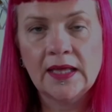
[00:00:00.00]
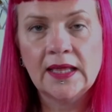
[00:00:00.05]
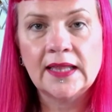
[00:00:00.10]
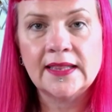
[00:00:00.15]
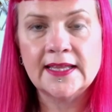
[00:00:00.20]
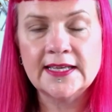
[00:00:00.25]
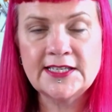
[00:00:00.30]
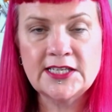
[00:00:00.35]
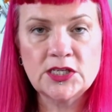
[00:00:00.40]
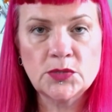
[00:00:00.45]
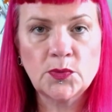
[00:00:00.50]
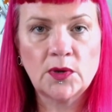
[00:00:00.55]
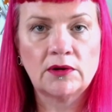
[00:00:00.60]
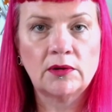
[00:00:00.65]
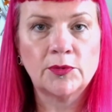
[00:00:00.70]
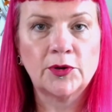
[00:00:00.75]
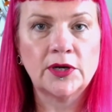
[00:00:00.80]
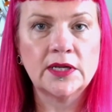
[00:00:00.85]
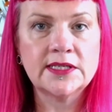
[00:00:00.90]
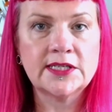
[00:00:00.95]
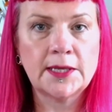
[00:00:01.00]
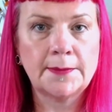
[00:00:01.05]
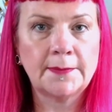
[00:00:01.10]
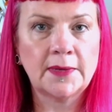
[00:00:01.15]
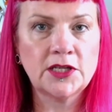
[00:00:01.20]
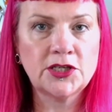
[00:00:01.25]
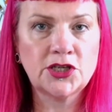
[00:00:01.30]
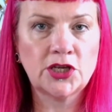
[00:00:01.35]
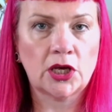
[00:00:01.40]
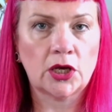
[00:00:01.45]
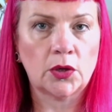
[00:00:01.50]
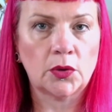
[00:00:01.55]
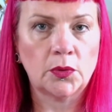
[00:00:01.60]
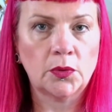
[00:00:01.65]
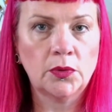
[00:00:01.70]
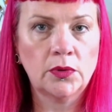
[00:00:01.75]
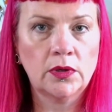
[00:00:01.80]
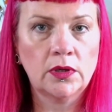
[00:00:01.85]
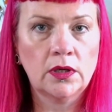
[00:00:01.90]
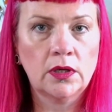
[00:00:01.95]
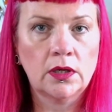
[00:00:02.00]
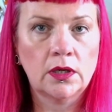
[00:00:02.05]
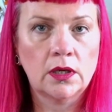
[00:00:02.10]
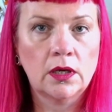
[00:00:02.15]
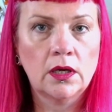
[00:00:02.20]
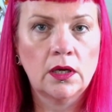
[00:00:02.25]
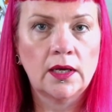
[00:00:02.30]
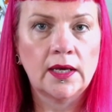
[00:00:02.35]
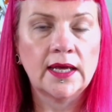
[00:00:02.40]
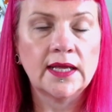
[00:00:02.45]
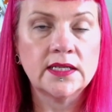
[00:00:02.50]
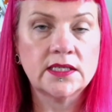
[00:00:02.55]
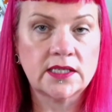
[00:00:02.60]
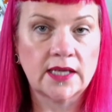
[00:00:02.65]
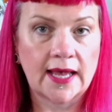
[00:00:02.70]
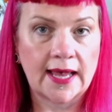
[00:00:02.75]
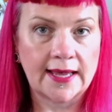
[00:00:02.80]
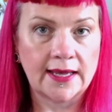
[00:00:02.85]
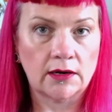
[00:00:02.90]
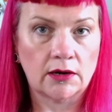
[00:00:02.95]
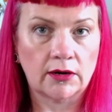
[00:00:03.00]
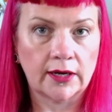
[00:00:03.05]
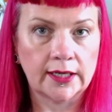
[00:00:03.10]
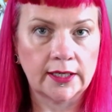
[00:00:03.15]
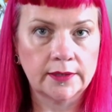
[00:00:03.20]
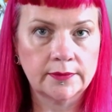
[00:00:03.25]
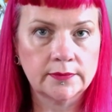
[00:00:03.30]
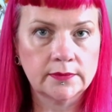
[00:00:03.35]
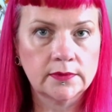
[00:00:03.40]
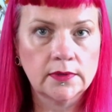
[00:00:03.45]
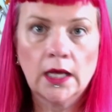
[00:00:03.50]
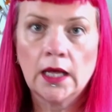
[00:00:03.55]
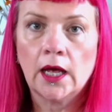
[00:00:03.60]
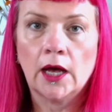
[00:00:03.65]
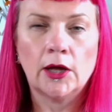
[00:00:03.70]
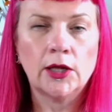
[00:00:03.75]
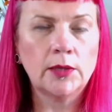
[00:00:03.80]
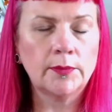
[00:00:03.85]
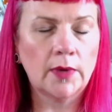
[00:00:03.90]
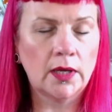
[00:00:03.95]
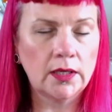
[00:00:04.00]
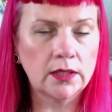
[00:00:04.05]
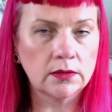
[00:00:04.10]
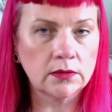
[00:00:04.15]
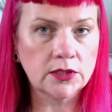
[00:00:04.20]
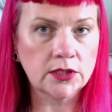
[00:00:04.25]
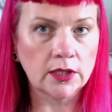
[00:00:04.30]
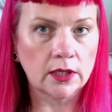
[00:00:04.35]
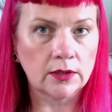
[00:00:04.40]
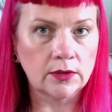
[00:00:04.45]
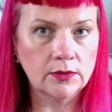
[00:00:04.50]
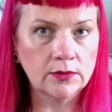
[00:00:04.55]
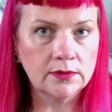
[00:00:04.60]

This is where I'm going to dip my toe into AI. Only my little toe.